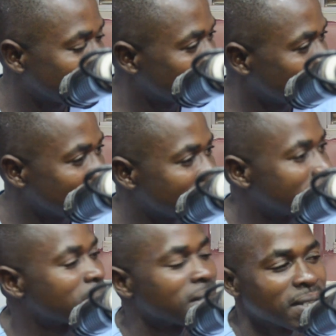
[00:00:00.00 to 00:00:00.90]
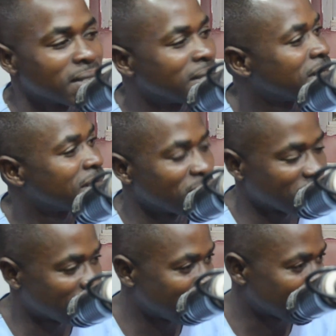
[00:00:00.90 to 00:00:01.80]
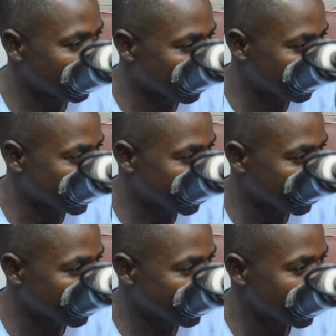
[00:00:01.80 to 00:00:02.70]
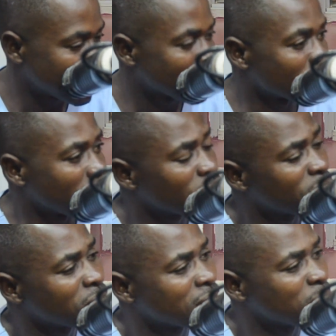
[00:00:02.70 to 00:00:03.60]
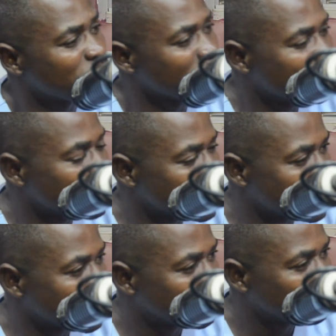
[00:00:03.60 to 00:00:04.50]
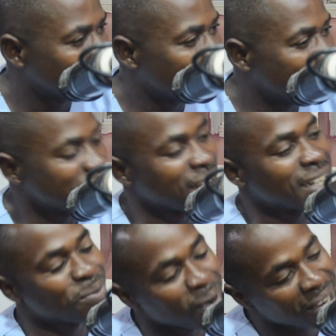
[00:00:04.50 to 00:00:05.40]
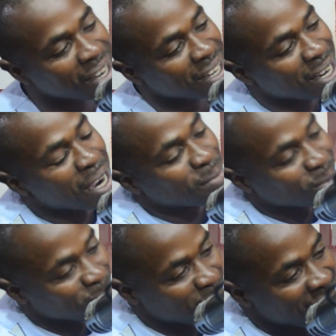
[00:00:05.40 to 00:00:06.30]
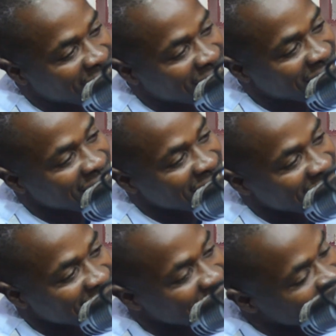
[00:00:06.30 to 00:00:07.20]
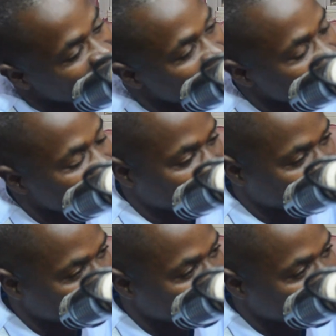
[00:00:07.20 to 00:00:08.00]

2 weeks, he went back to the village. So I could not employ him again because he had come to work at the neighborhood.